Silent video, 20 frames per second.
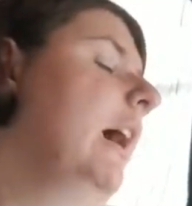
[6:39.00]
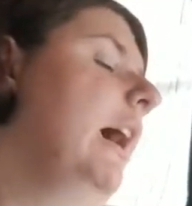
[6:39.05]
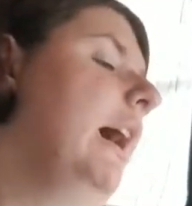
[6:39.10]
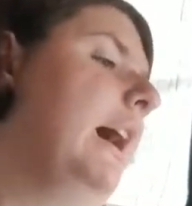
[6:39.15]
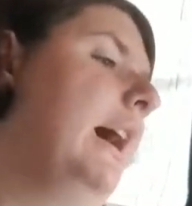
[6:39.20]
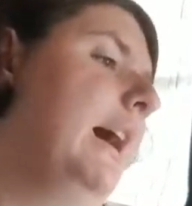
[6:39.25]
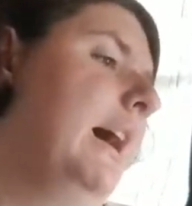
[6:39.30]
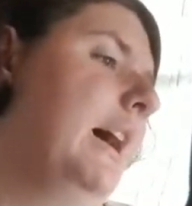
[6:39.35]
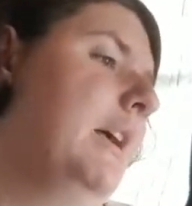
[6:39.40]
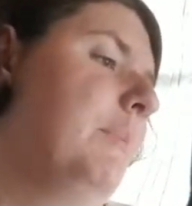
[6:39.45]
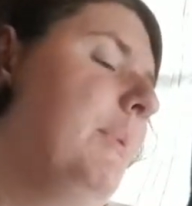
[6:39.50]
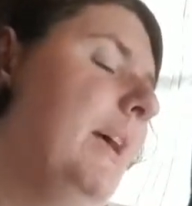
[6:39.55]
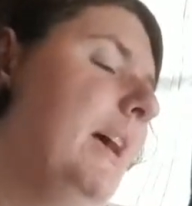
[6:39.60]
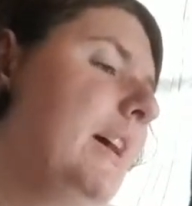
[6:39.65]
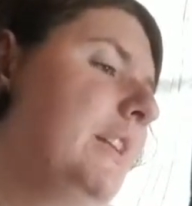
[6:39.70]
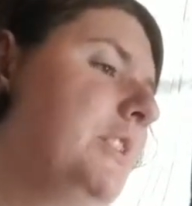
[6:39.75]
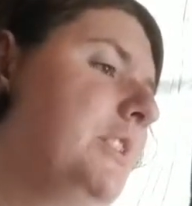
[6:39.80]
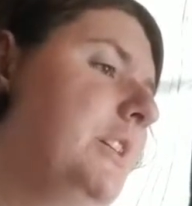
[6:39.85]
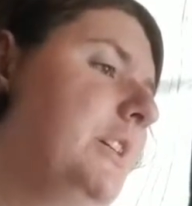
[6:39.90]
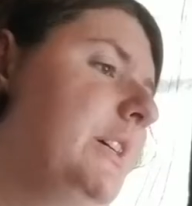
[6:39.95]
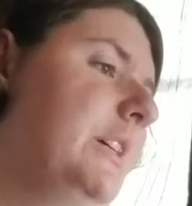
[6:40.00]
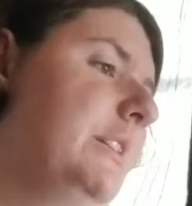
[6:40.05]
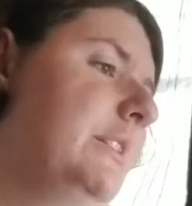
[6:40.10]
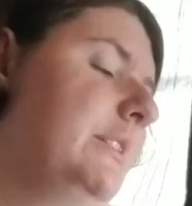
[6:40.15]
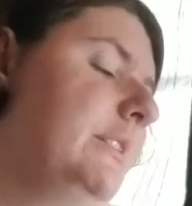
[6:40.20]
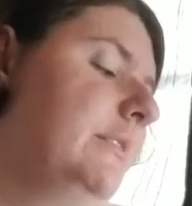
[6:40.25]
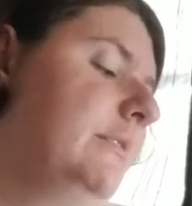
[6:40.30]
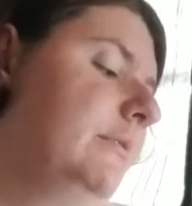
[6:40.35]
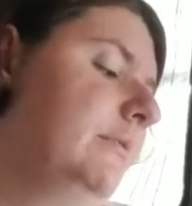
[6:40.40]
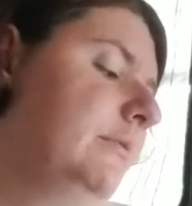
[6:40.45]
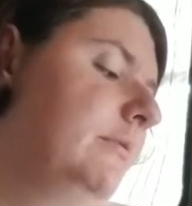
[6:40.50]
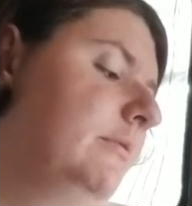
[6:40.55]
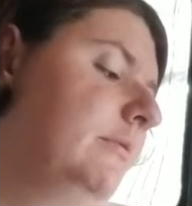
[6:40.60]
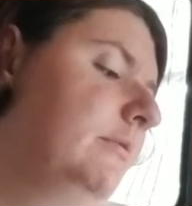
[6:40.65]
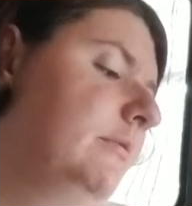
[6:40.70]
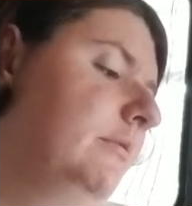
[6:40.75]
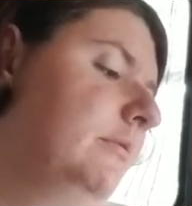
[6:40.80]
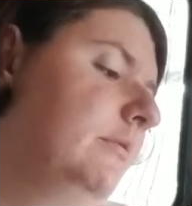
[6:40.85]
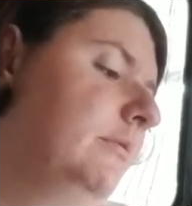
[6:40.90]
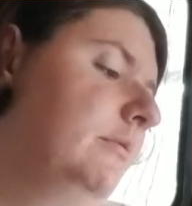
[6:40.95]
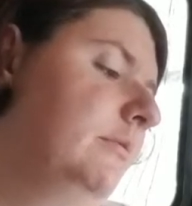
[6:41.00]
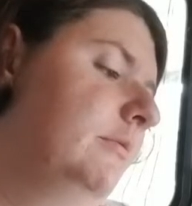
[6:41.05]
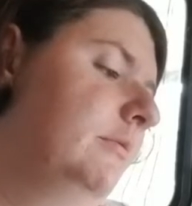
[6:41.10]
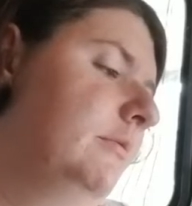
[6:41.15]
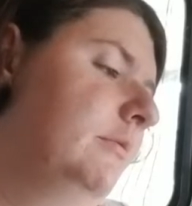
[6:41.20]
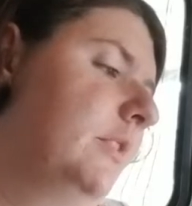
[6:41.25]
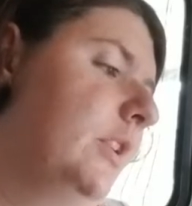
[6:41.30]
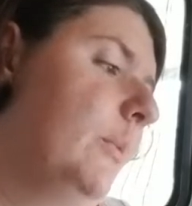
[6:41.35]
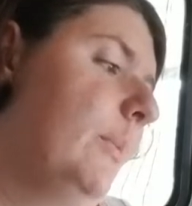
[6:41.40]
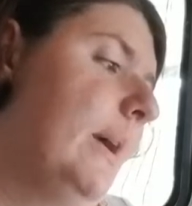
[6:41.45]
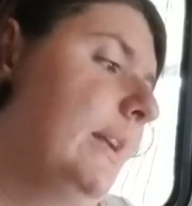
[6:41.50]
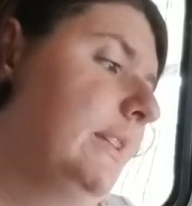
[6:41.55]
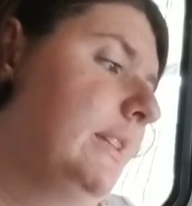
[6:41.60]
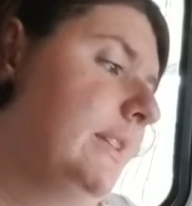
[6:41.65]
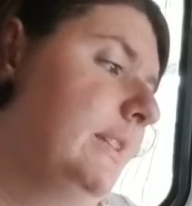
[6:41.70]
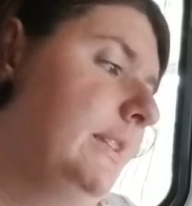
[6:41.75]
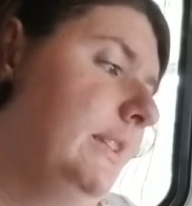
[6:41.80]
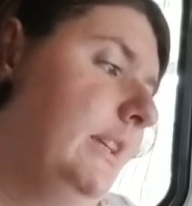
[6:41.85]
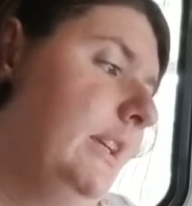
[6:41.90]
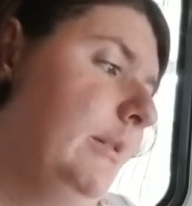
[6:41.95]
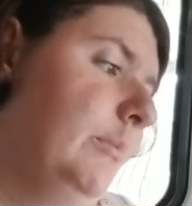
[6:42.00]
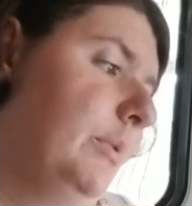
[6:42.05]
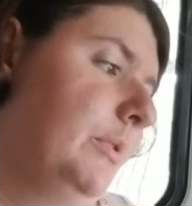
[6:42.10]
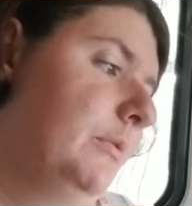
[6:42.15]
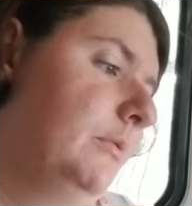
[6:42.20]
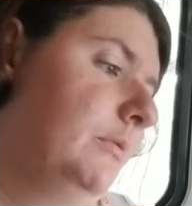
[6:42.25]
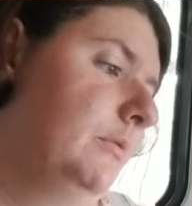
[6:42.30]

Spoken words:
Hi, Patches. Go back to sleep.